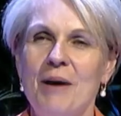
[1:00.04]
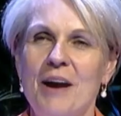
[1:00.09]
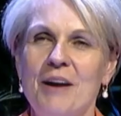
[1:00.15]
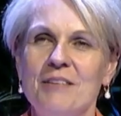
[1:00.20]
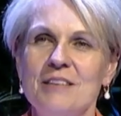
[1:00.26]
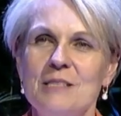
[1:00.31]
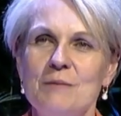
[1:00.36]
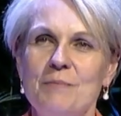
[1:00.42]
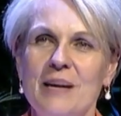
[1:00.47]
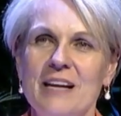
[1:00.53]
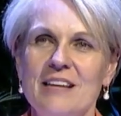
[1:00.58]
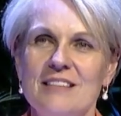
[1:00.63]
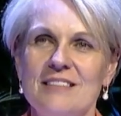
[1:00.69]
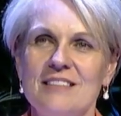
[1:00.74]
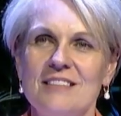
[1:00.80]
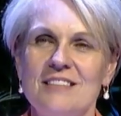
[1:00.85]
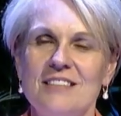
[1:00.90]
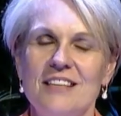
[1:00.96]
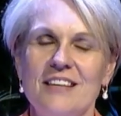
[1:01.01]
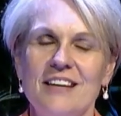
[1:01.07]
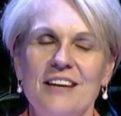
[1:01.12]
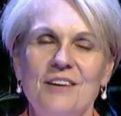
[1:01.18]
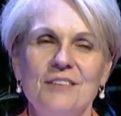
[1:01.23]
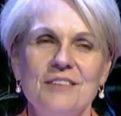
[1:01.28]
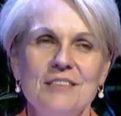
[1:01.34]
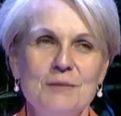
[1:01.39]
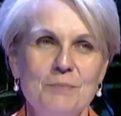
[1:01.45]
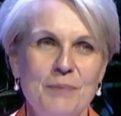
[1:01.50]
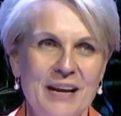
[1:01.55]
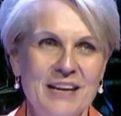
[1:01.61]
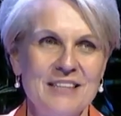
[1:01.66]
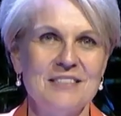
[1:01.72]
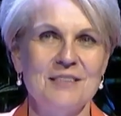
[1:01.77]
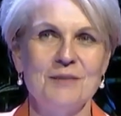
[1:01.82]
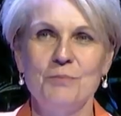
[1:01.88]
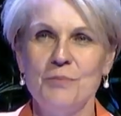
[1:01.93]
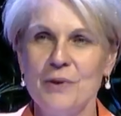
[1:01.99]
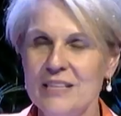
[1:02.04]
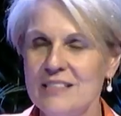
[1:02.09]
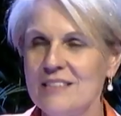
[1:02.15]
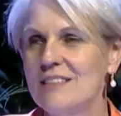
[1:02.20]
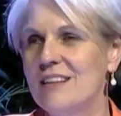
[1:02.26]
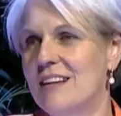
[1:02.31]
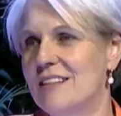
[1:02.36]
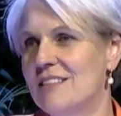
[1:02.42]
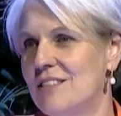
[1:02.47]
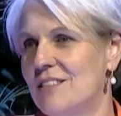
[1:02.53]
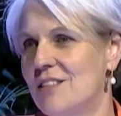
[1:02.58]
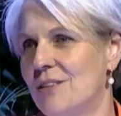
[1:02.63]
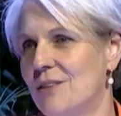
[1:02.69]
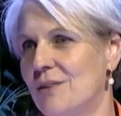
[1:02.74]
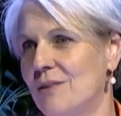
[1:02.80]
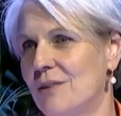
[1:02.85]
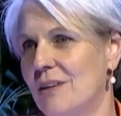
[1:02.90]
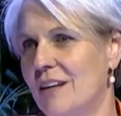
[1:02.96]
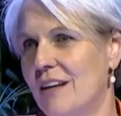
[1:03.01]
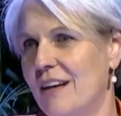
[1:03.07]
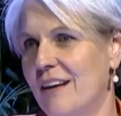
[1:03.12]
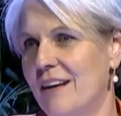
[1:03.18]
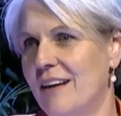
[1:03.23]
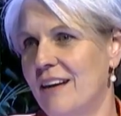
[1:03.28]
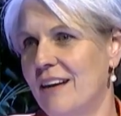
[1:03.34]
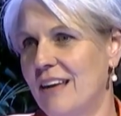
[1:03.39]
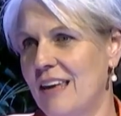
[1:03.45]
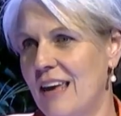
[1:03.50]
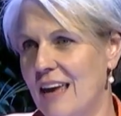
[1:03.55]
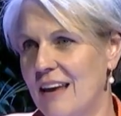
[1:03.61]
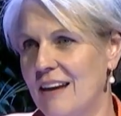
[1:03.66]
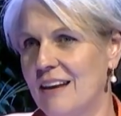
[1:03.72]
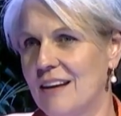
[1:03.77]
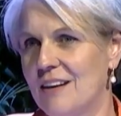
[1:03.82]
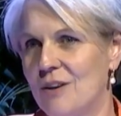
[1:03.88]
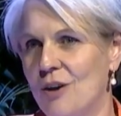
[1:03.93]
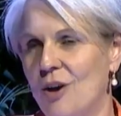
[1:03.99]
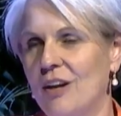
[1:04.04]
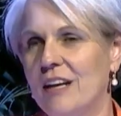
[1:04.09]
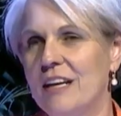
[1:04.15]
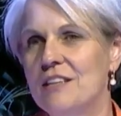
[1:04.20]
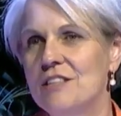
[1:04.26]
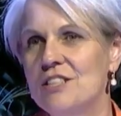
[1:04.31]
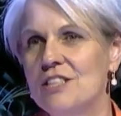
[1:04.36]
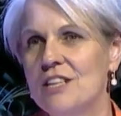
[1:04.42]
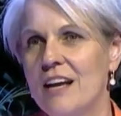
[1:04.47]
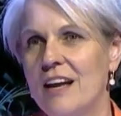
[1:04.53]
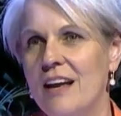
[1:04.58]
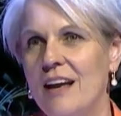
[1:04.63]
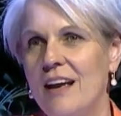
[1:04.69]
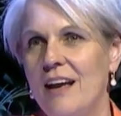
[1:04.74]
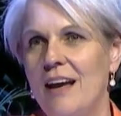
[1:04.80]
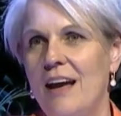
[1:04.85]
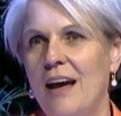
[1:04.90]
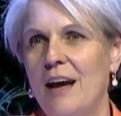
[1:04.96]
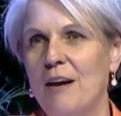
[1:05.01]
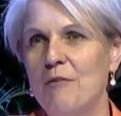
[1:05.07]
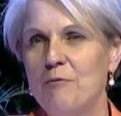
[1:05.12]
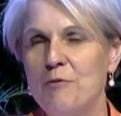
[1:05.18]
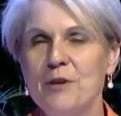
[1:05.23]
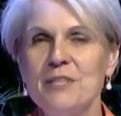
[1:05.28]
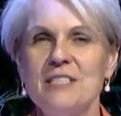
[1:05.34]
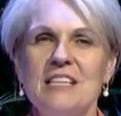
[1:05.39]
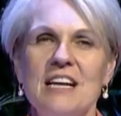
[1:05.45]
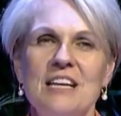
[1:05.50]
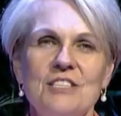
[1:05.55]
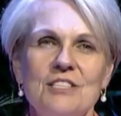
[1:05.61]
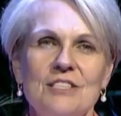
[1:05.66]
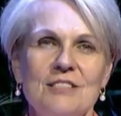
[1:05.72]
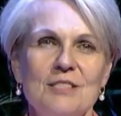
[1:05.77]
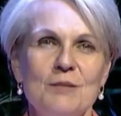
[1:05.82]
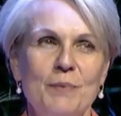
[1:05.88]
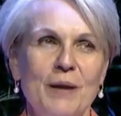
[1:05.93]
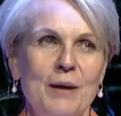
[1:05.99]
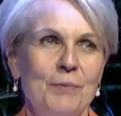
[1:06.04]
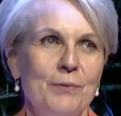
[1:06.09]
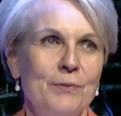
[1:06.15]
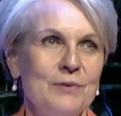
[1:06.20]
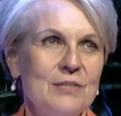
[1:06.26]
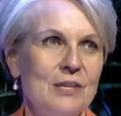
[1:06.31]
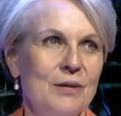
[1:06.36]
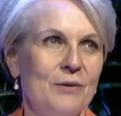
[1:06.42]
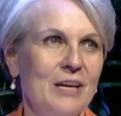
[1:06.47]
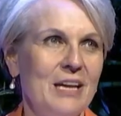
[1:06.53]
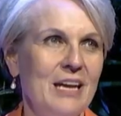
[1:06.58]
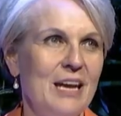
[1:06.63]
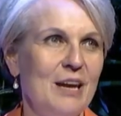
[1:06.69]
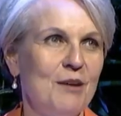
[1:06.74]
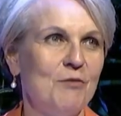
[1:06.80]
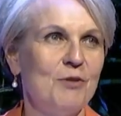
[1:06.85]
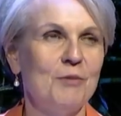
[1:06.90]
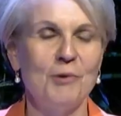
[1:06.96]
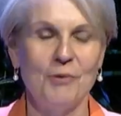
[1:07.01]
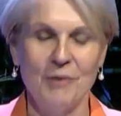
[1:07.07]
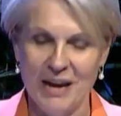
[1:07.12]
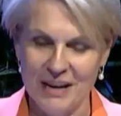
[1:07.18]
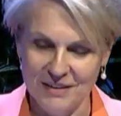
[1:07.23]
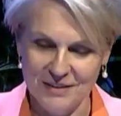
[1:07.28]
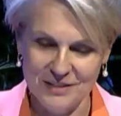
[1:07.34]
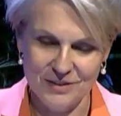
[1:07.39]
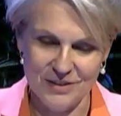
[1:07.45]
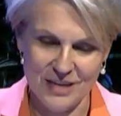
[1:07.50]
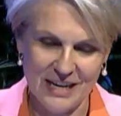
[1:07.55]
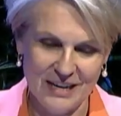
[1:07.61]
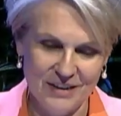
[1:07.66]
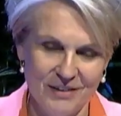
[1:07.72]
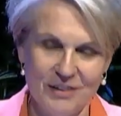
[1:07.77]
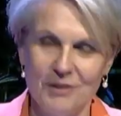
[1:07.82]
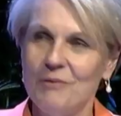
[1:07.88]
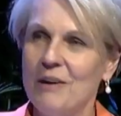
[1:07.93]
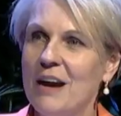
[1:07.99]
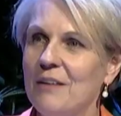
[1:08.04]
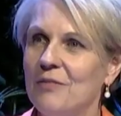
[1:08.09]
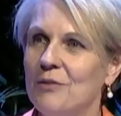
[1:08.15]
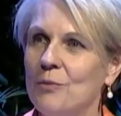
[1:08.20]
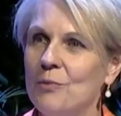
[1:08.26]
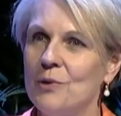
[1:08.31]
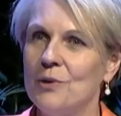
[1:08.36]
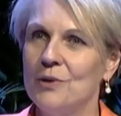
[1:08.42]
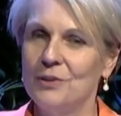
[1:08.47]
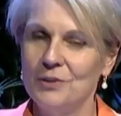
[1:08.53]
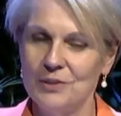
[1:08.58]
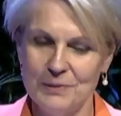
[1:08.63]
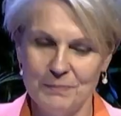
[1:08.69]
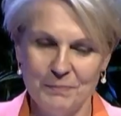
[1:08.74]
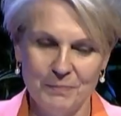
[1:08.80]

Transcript: respects to elders past and present, and to again acknowledge First Nations peoples who are here from around Australia and around the world.